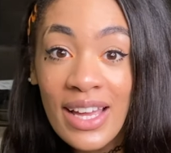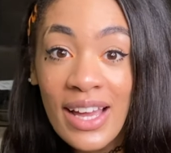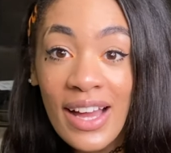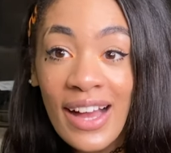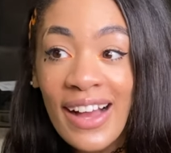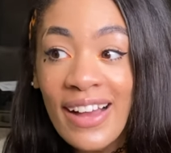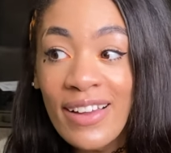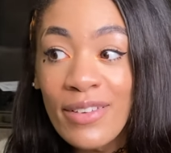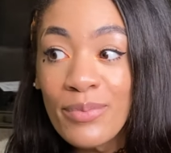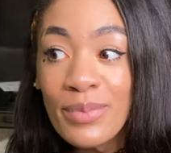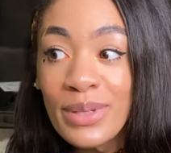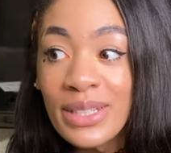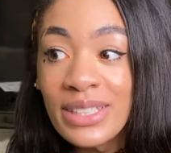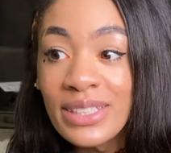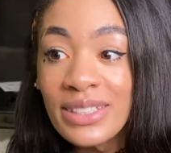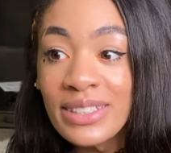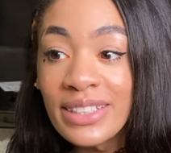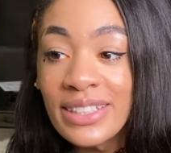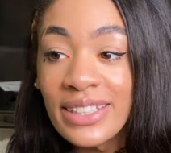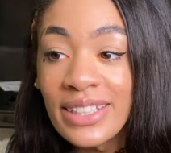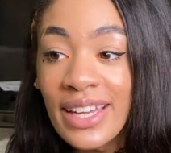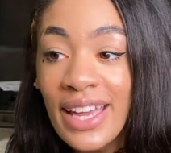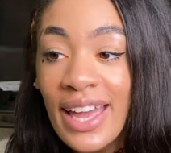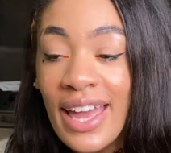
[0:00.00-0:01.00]
I've been
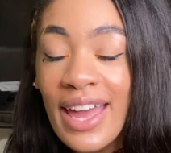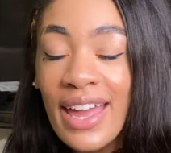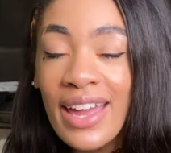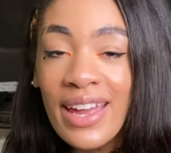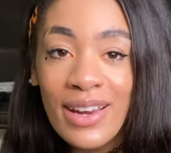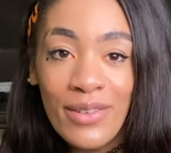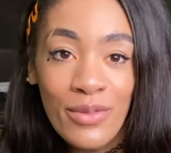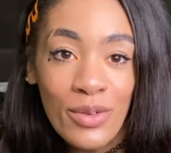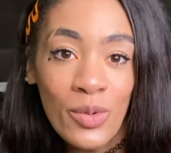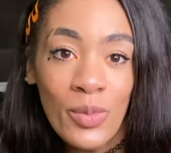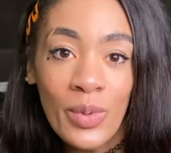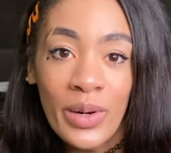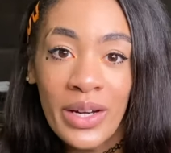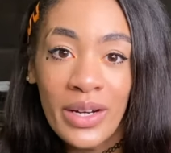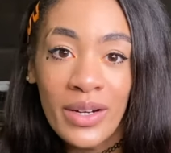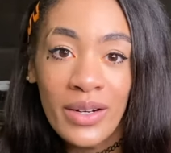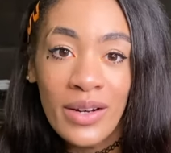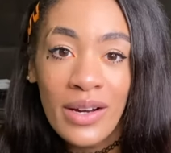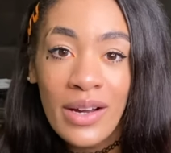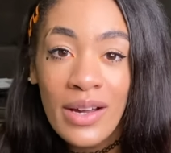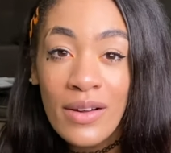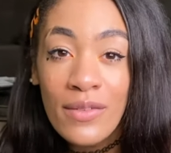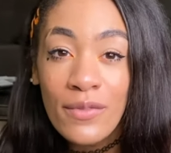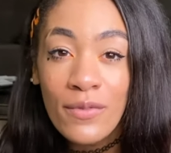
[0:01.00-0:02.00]
looking everywhere
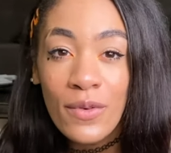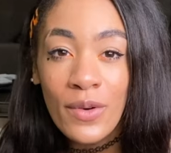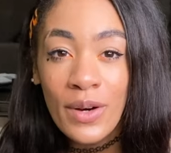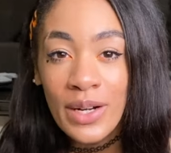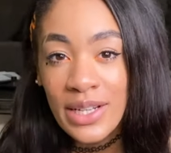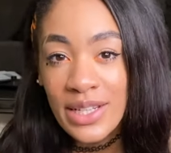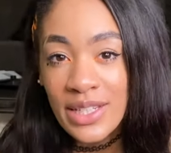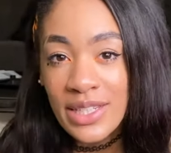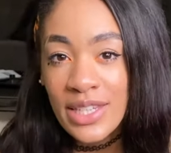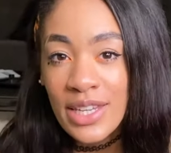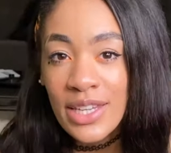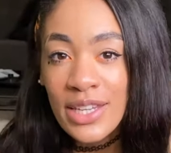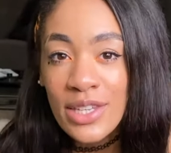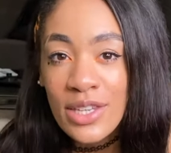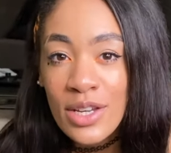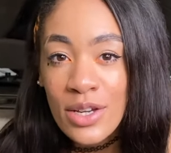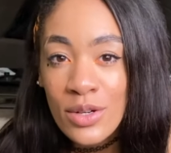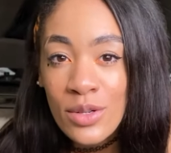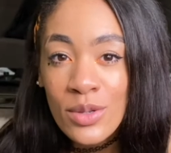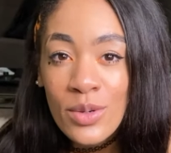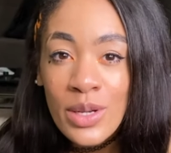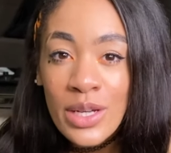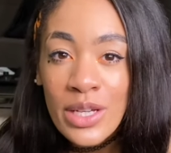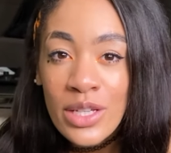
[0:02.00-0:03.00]
for a
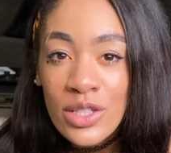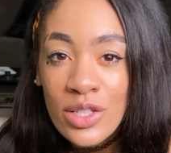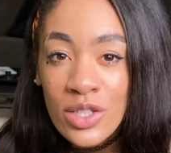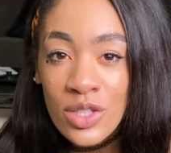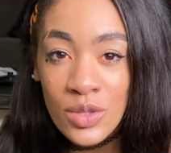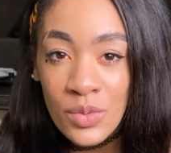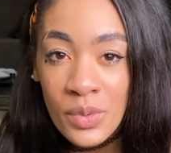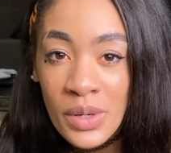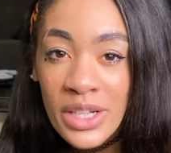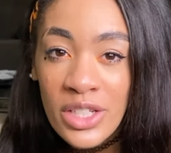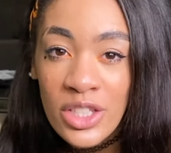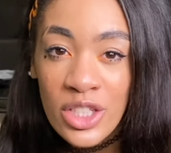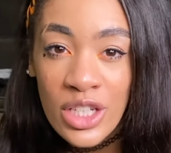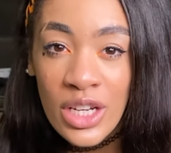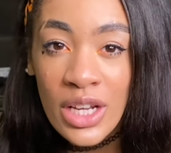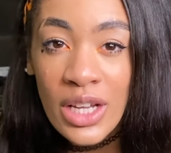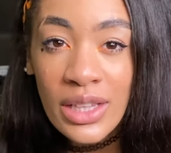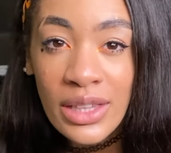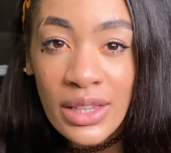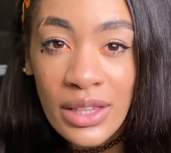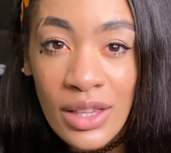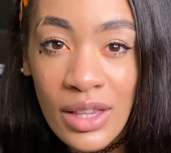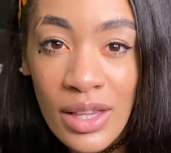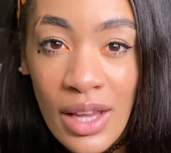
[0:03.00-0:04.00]
Nintendo Switch
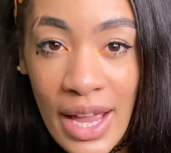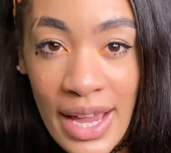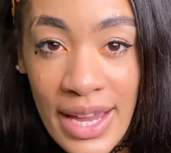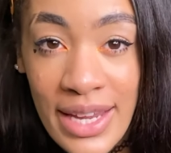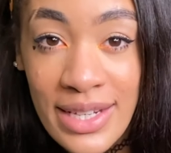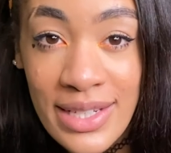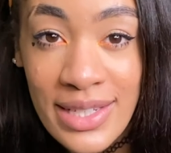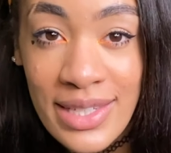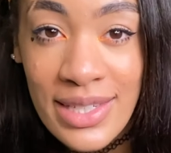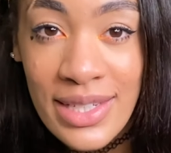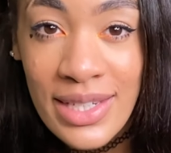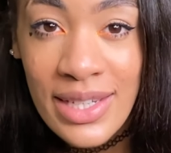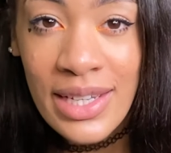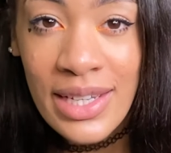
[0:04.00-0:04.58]
Lite.